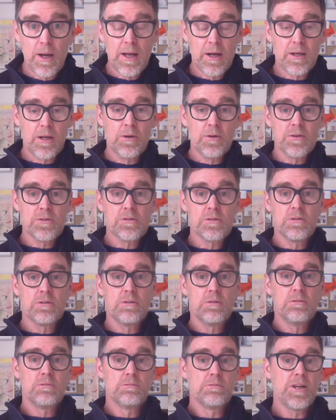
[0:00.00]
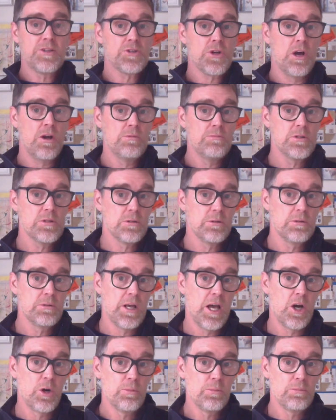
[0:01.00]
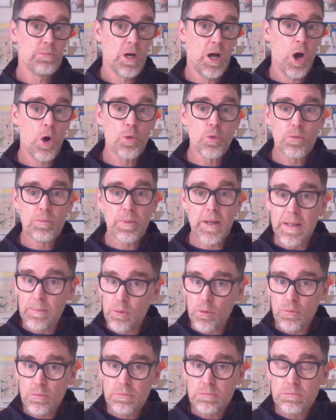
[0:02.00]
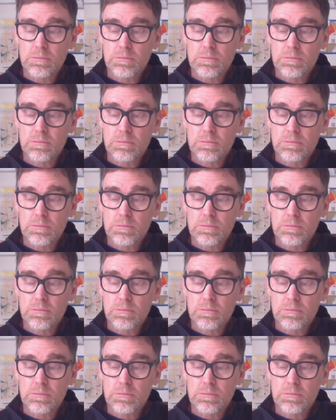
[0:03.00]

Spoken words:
I go into rest homes and help old people,